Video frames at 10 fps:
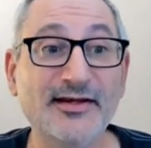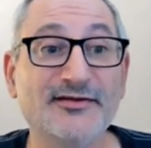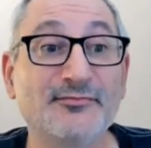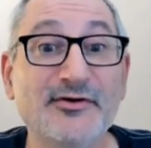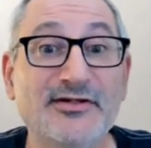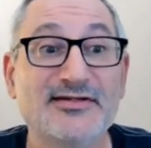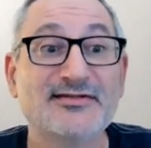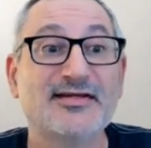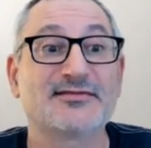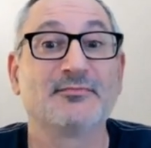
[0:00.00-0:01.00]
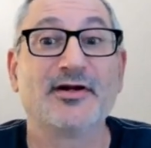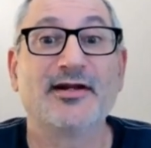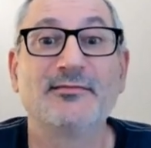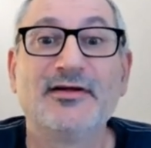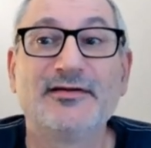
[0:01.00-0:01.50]
Mary D says, my name
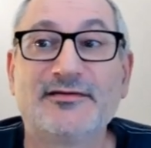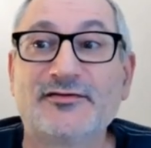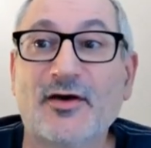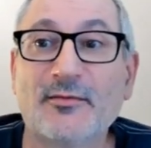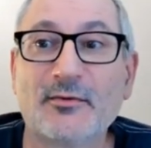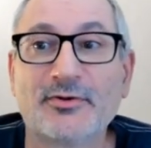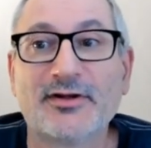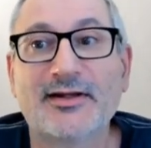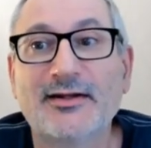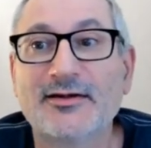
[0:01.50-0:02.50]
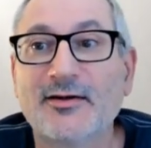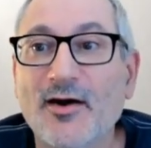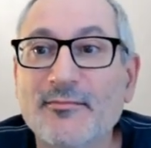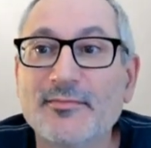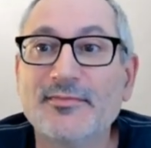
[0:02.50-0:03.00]
is Simon Prickett.
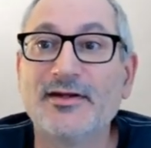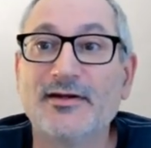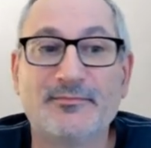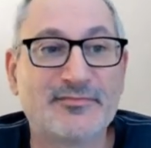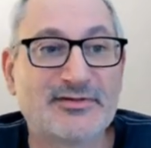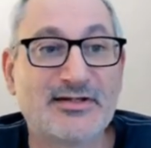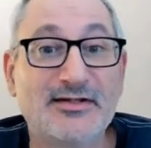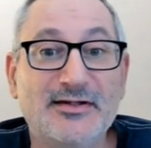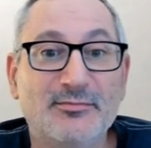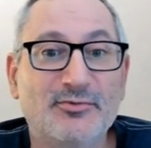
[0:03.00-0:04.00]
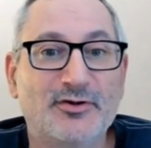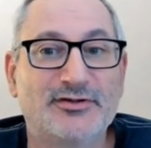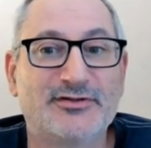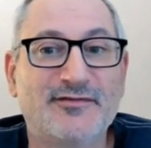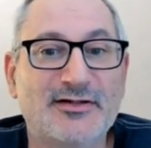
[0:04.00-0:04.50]
I'm the Senior Product
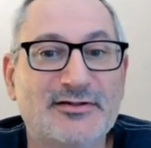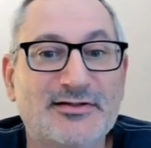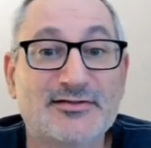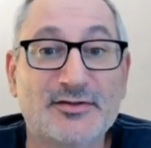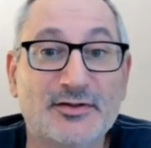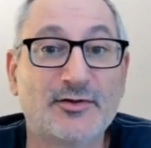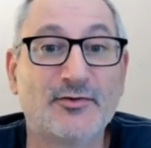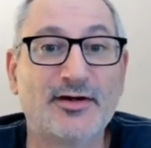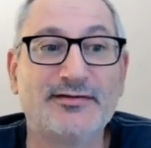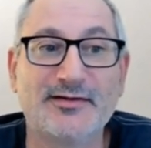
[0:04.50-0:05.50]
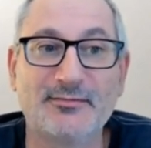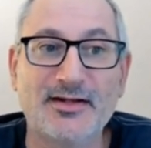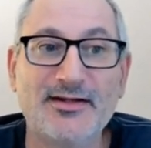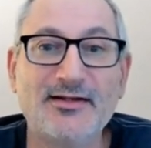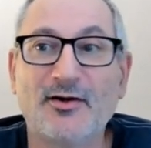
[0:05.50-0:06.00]
Evangelist at CrateDB.
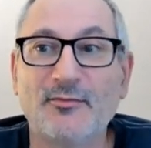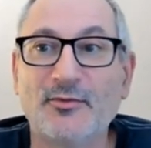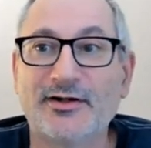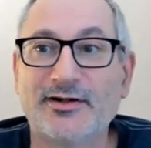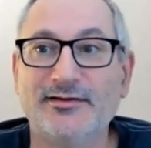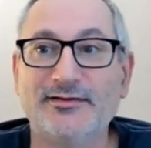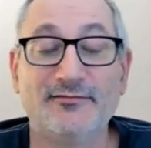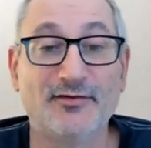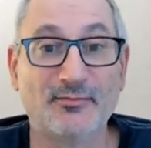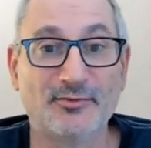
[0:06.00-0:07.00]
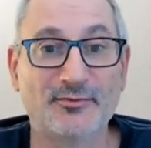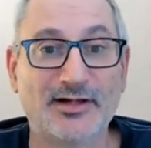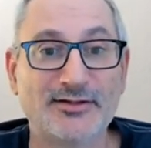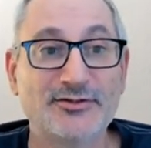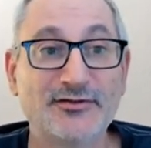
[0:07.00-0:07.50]
I work in developer
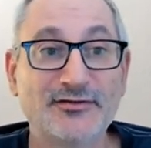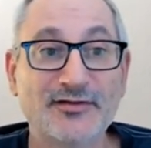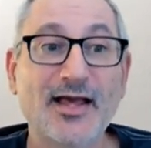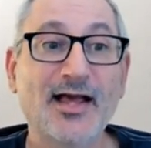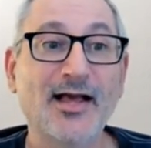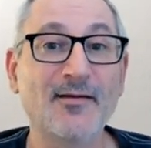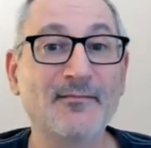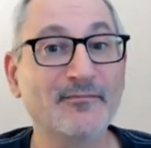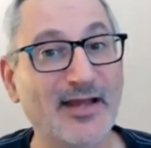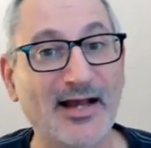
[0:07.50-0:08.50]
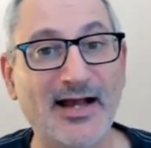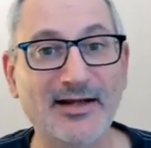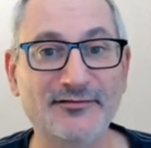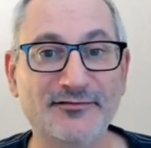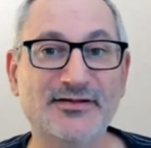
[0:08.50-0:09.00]
relations. And
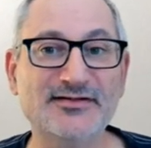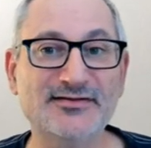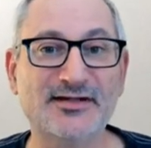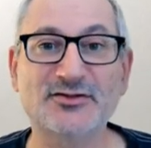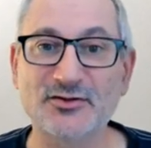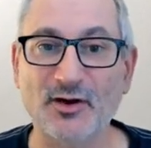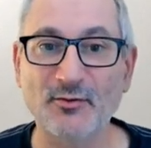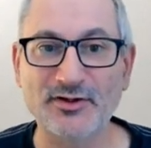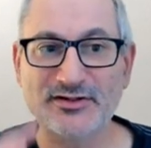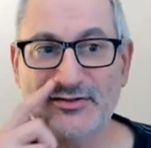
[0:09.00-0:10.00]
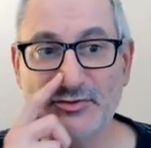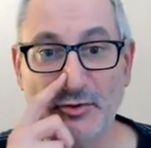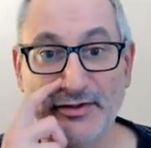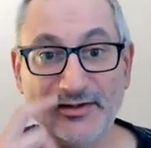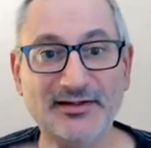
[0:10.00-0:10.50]
for this session, I wanted to talk a
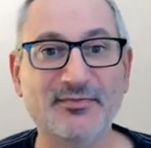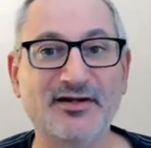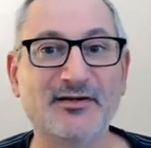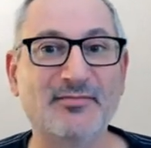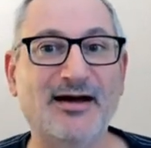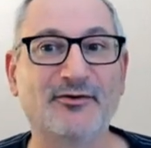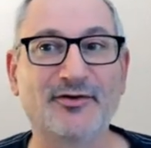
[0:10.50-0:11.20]
little bit about